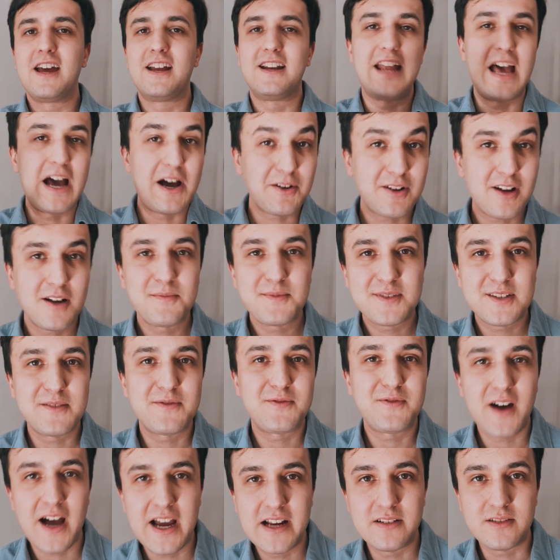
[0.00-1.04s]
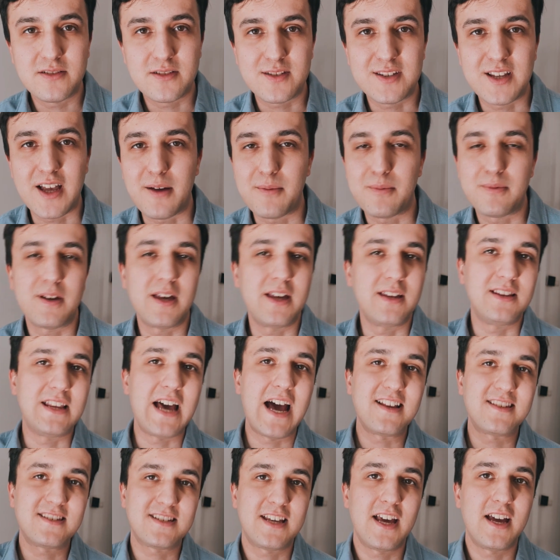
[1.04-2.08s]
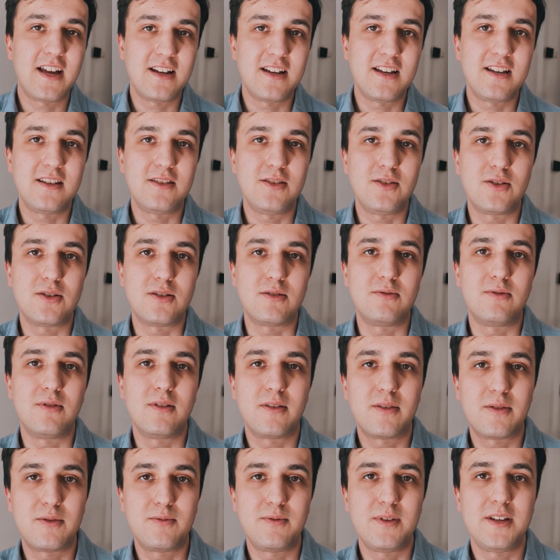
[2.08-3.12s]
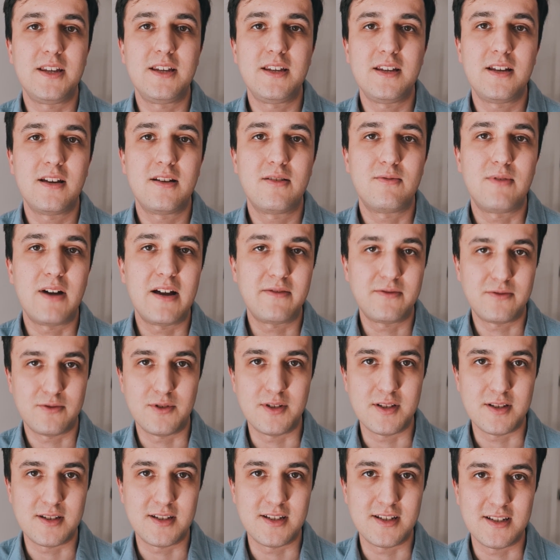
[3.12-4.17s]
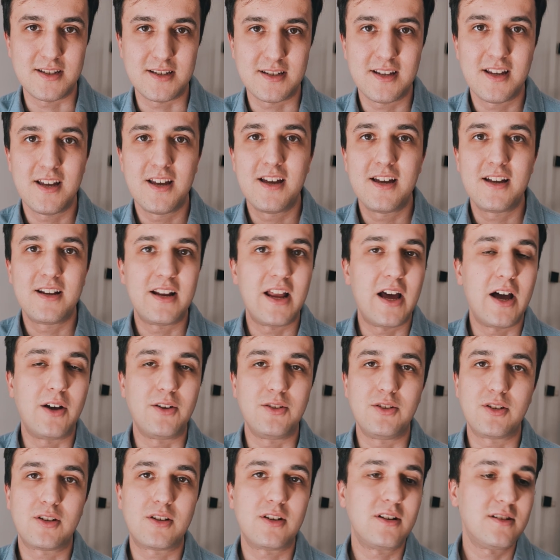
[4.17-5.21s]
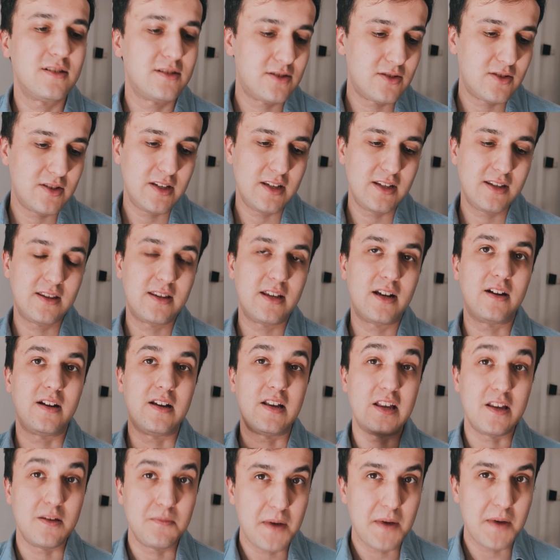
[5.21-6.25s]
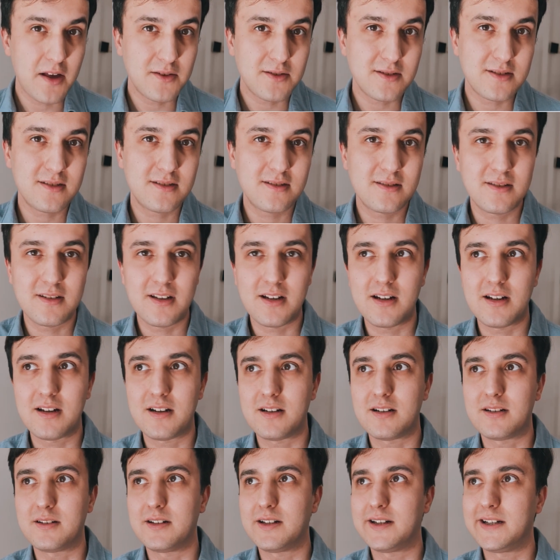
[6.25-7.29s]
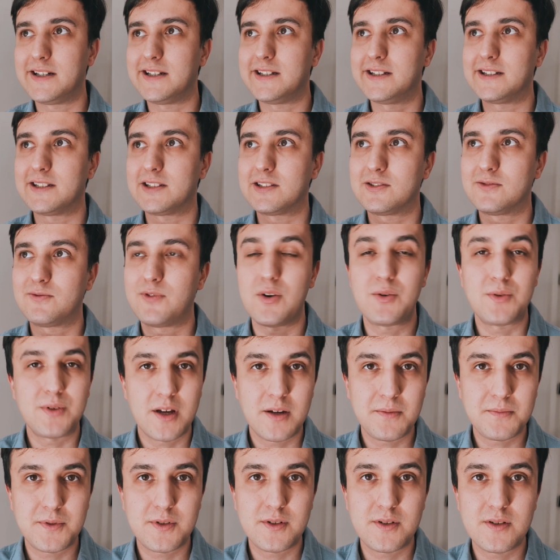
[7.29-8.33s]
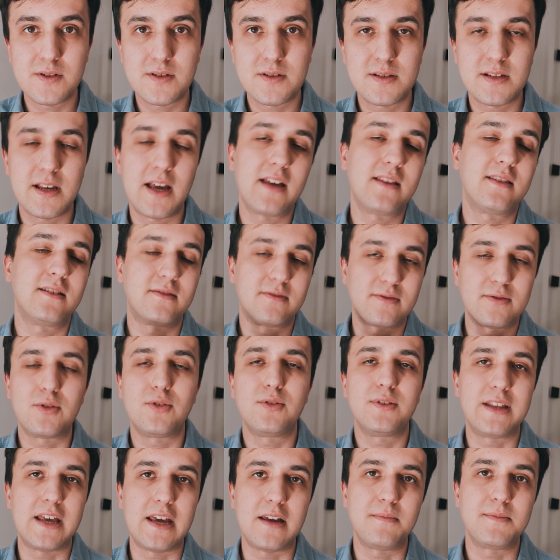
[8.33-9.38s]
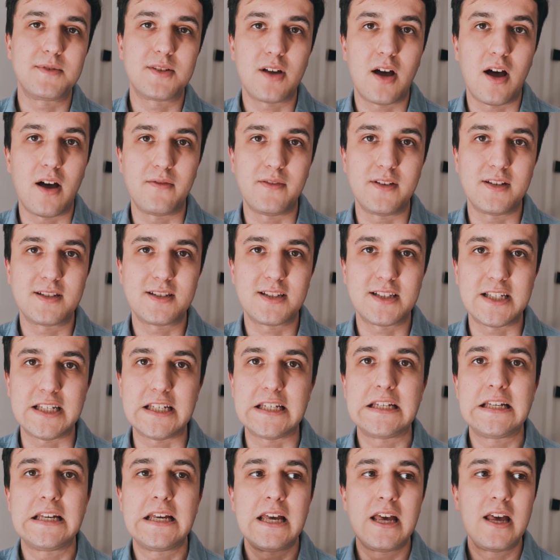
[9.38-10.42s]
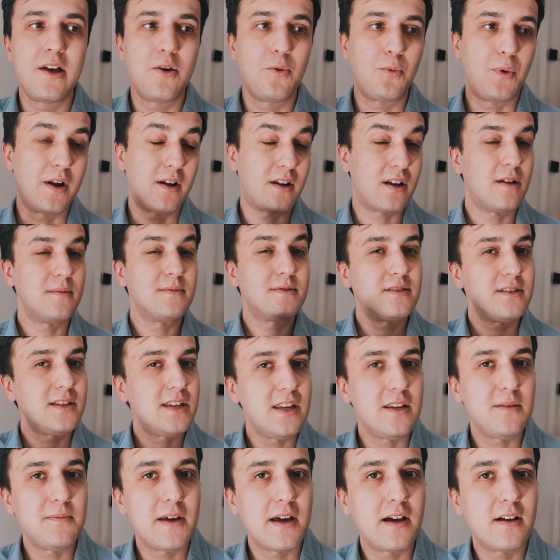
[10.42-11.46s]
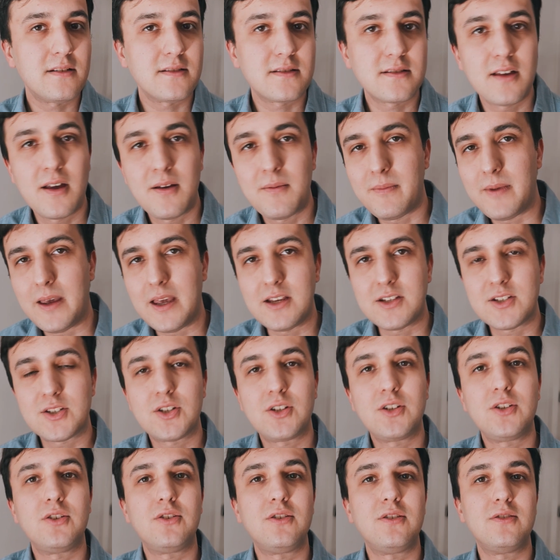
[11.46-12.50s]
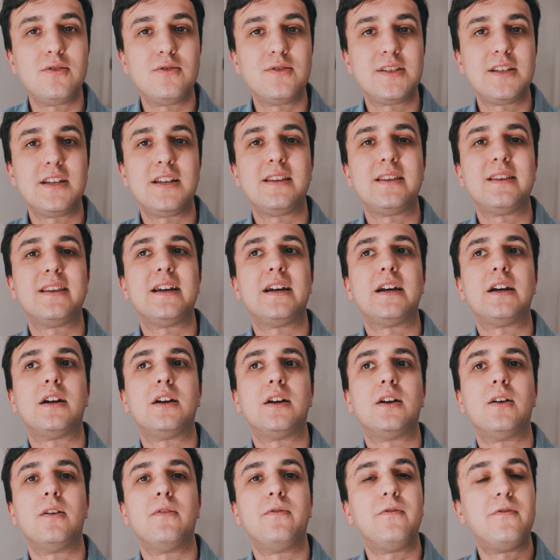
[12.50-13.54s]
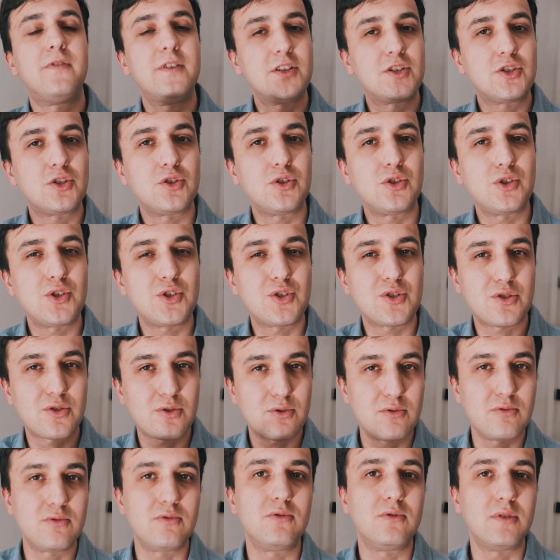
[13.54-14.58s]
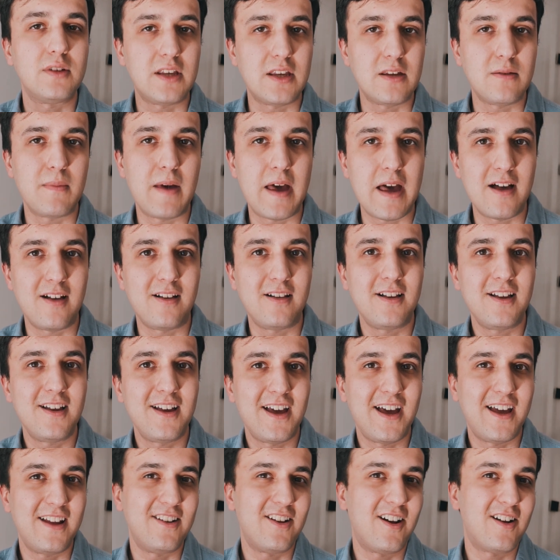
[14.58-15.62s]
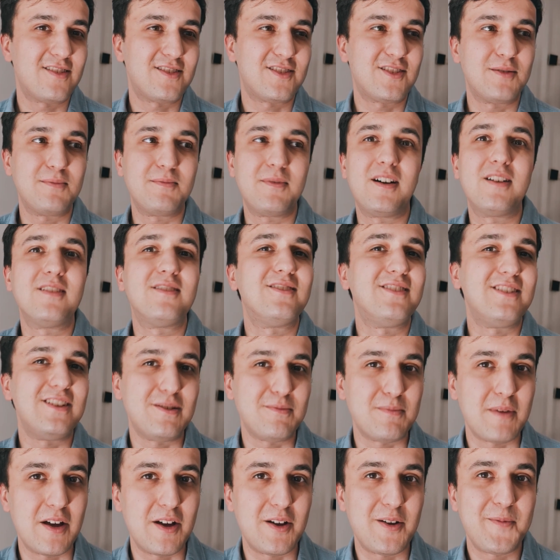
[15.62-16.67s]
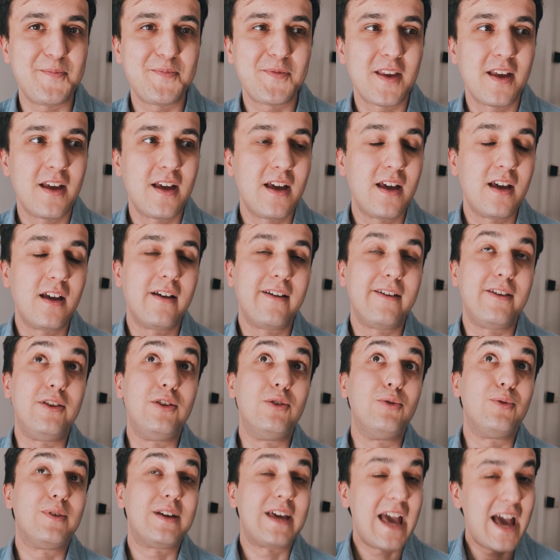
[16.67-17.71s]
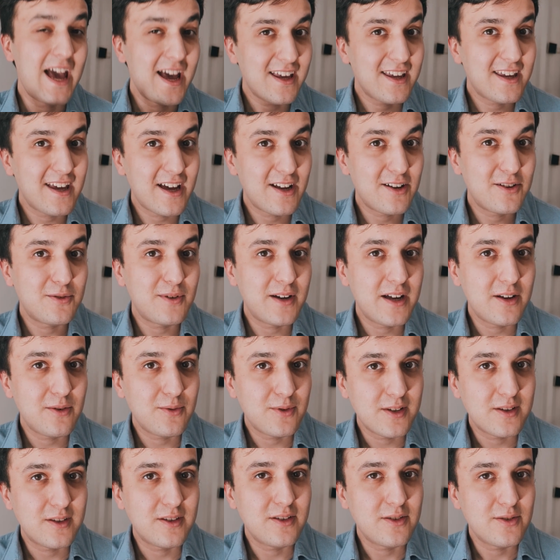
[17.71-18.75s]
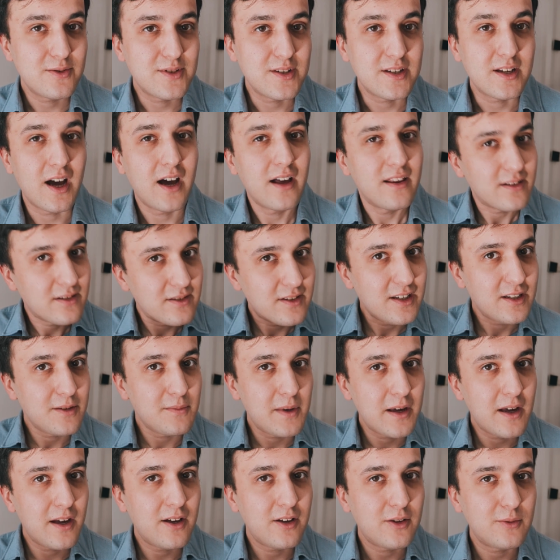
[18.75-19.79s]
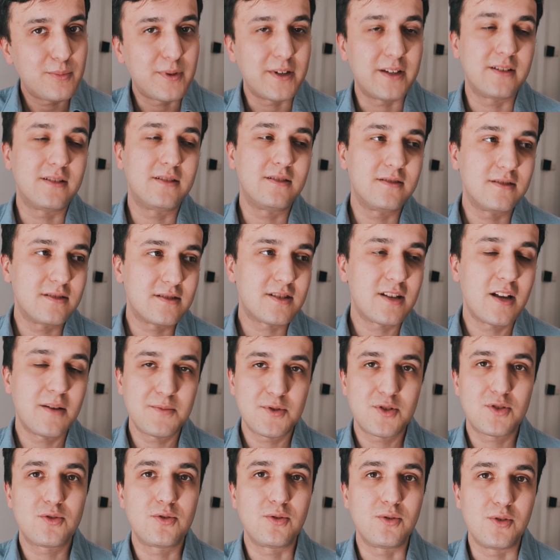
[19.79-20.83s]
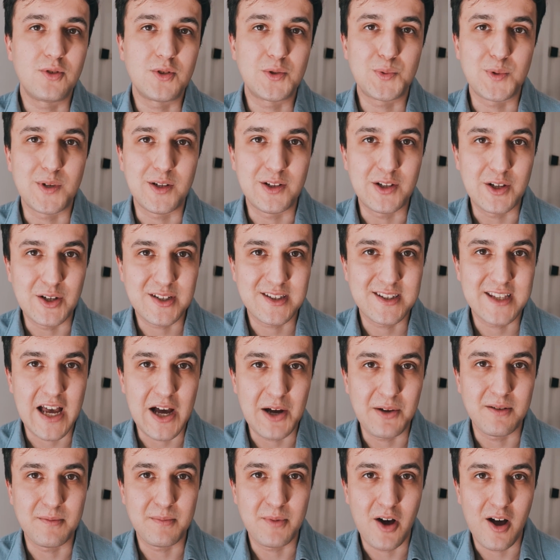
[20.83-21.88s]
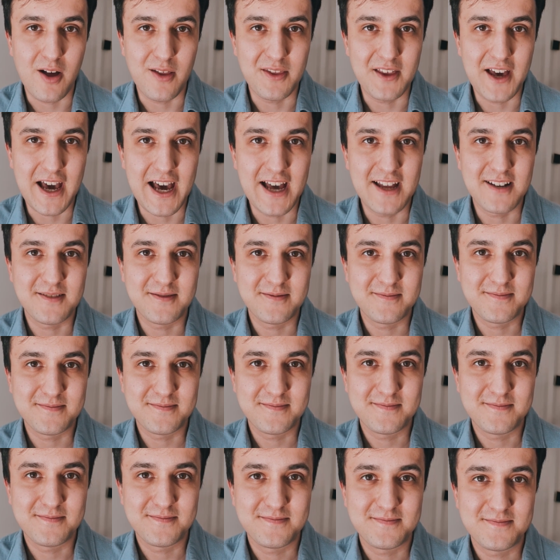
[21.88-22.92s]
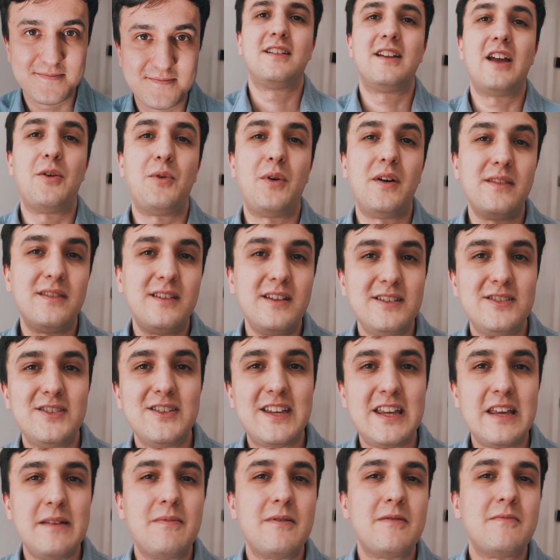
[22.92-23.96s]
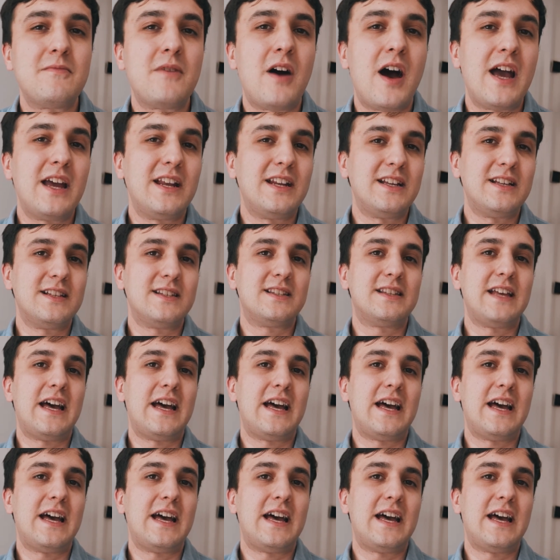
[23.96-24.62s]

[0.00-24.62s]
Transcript: Now comes the final step, and that's getting your 3 references. Now you're going to need their emails, their phone numbers, and their full names, obviously. When it comes to emails, make sure you're using their official school email and not some other email. You can get away with using other email, but some schools will look down upon that. Now, one thing to keep in mind is